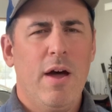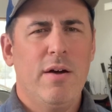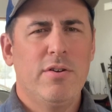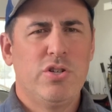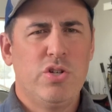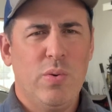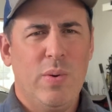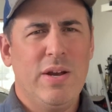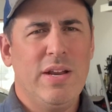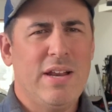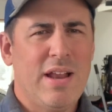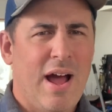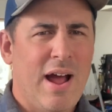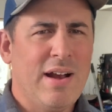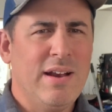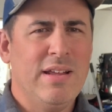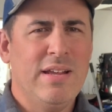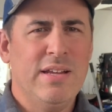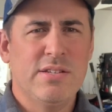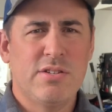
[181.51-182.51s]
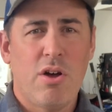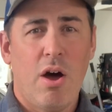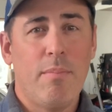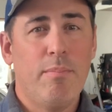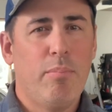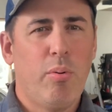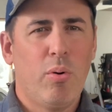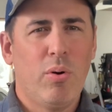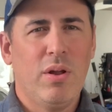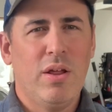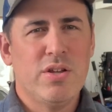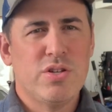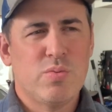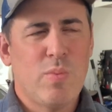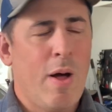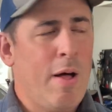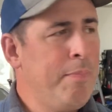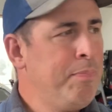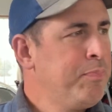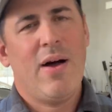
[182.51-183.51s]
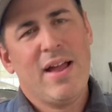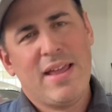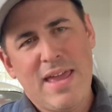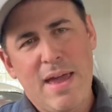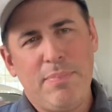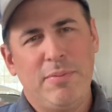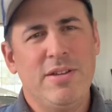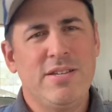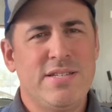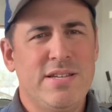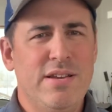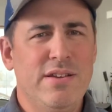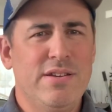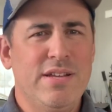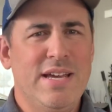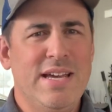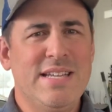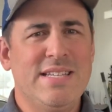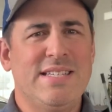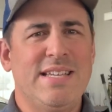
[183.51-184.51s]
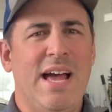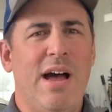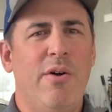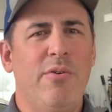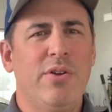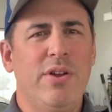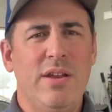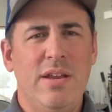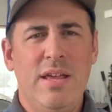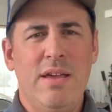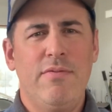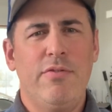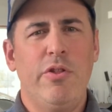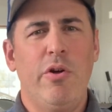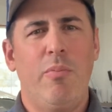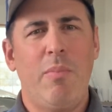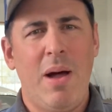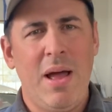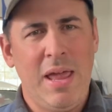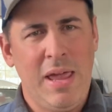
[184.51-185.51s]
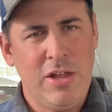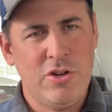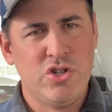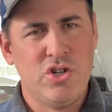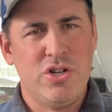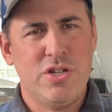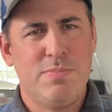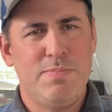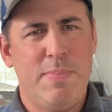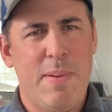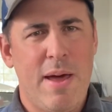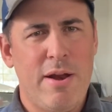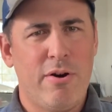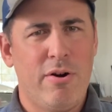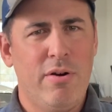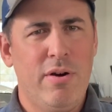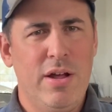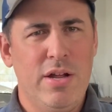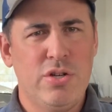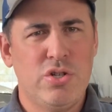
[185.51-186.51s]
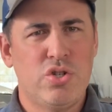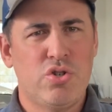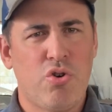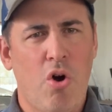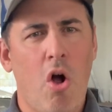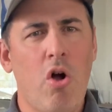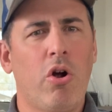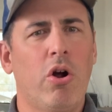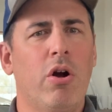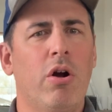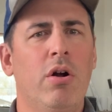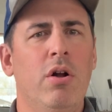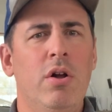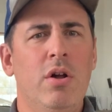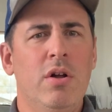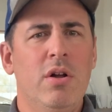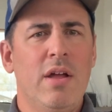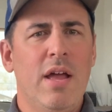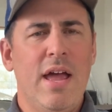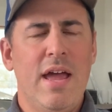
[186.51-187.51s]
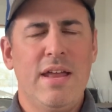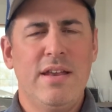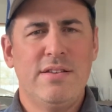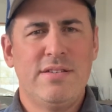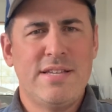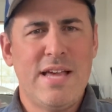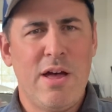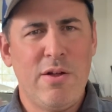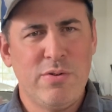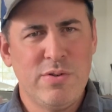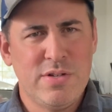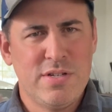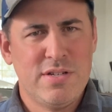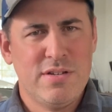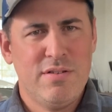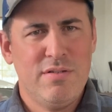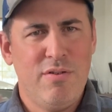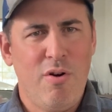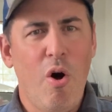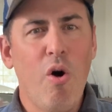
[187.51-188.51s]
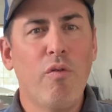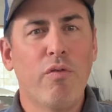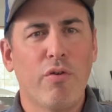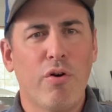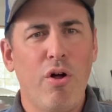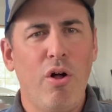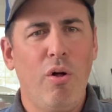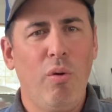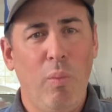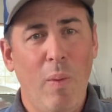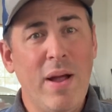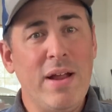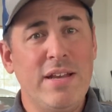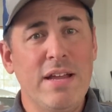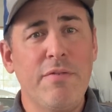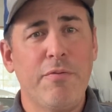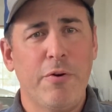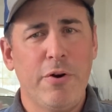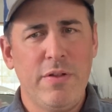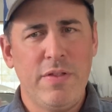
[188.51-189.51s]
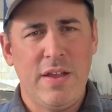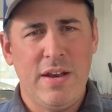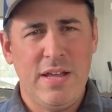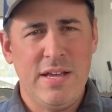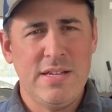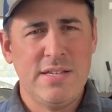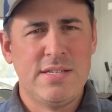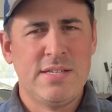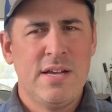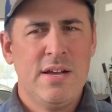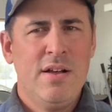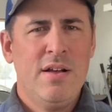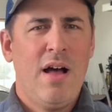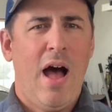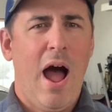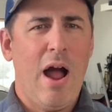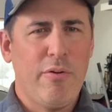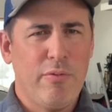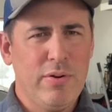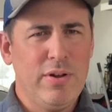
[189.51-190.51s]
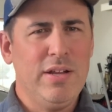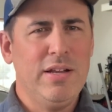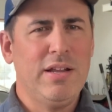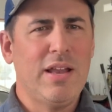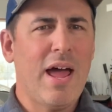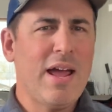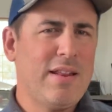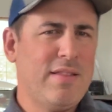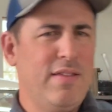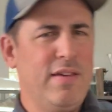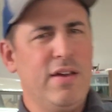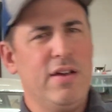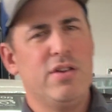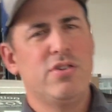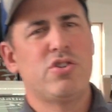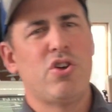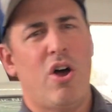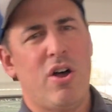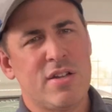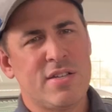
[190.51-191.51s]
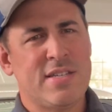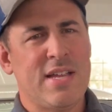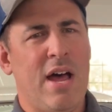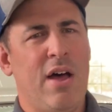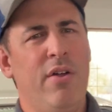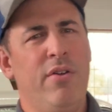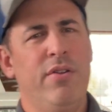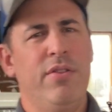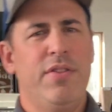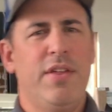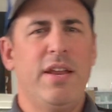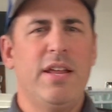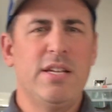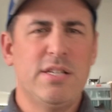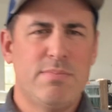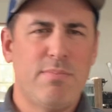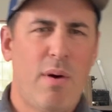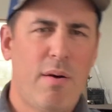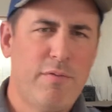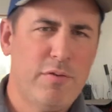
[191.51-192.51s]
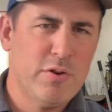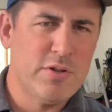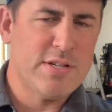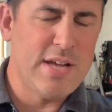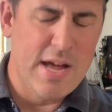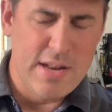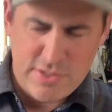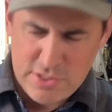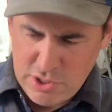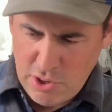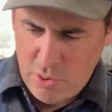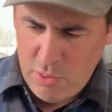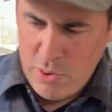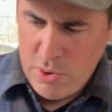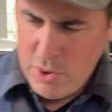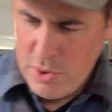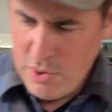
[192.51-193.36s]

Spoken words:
289. He's got Borlas. Well, I kept listening to his sound, and even though my engine is better and stronger and sounds overall way different than his, I really like the exhaust sound that his mufflers had. So